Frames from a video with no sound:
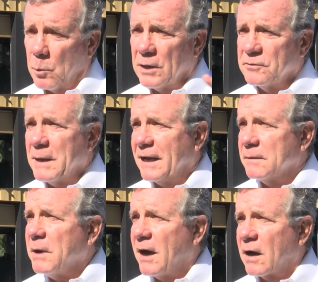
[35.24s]
One's made
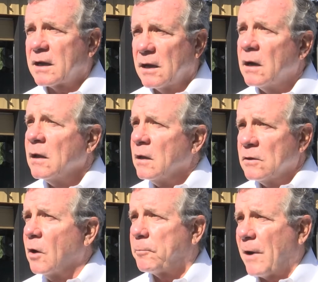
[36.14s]
in America,
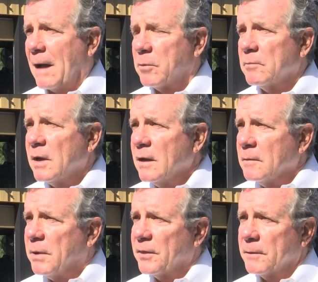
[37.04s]
no problem.
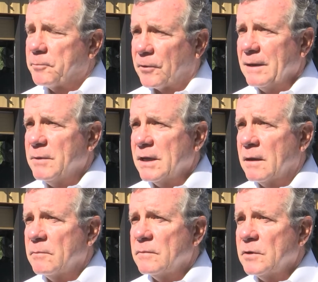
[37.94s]
But the
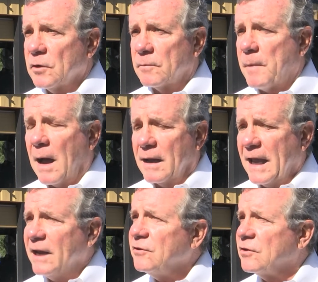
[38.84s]
premium
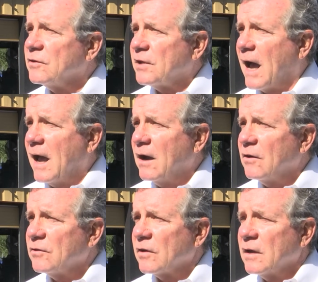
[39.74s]
Asian
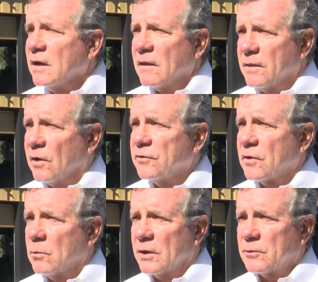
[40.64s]
tires, those
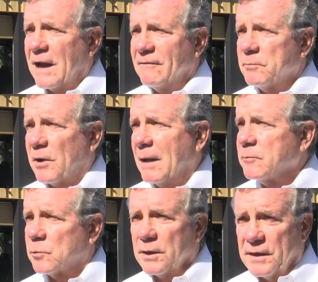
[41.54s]
are the ones we're having
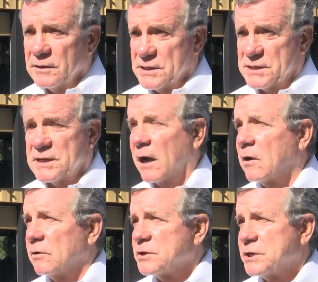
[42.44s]
problems with. They're just
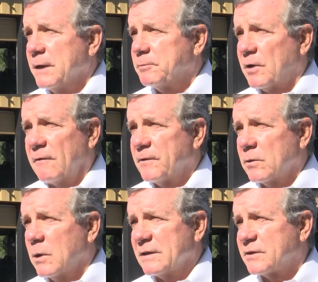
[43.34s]
stuck on ships off of
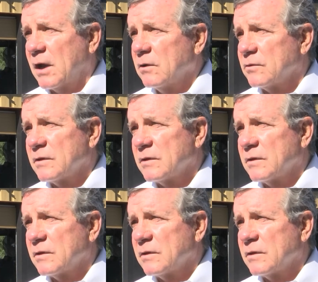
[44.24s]
the West Coast.